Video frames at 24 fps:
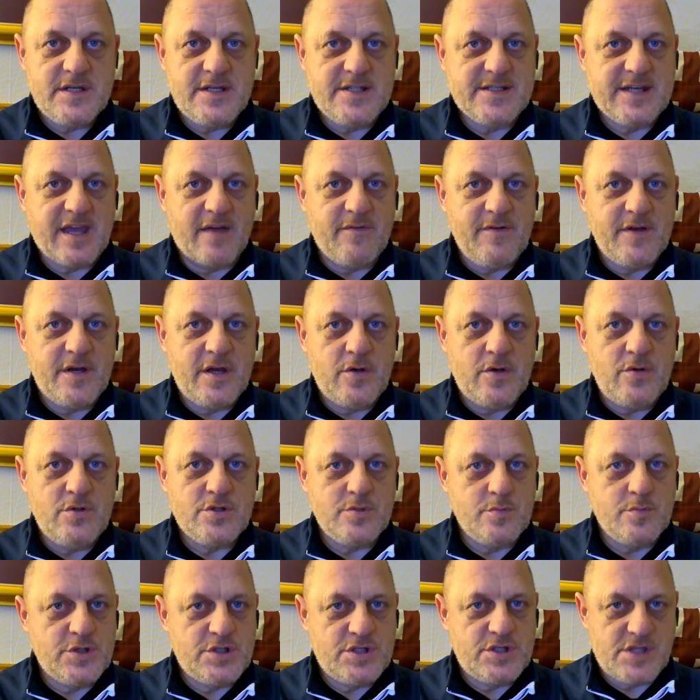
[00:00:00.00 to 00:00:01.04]
is giving out
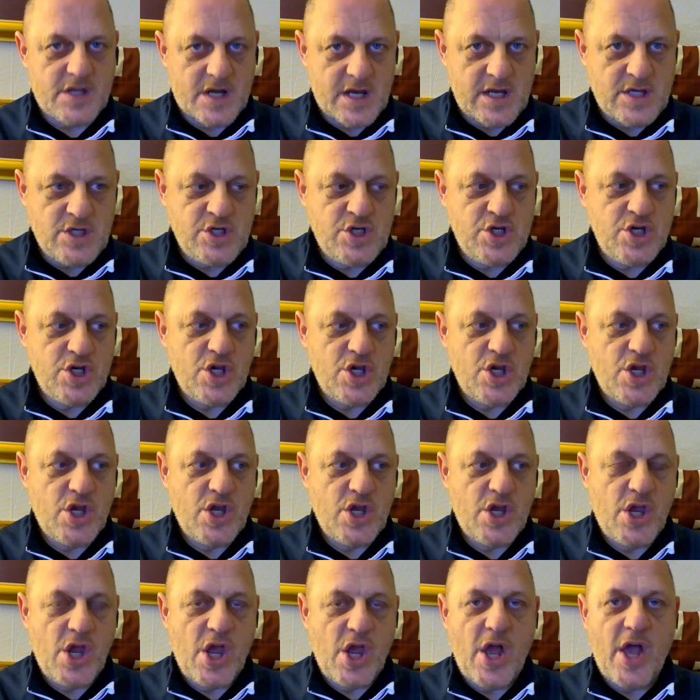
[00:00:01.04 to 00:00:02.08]
some strange
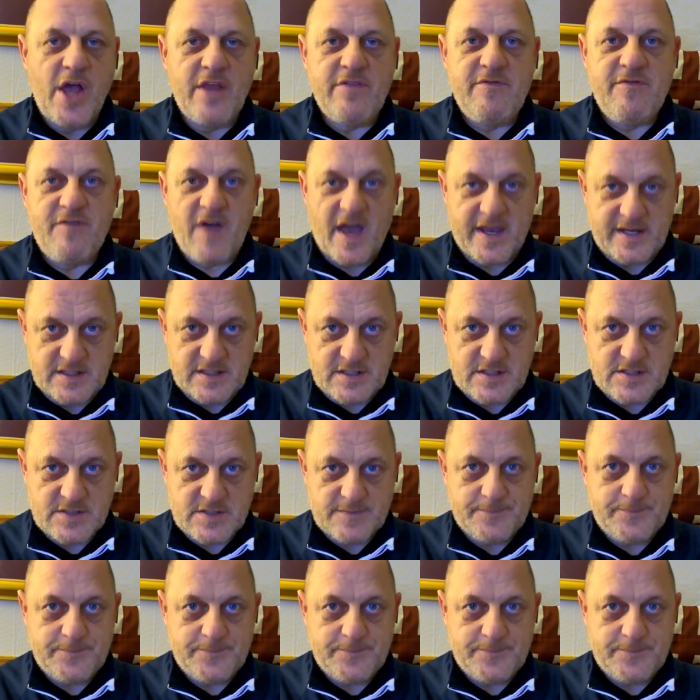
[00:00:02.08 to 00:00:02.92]
advice.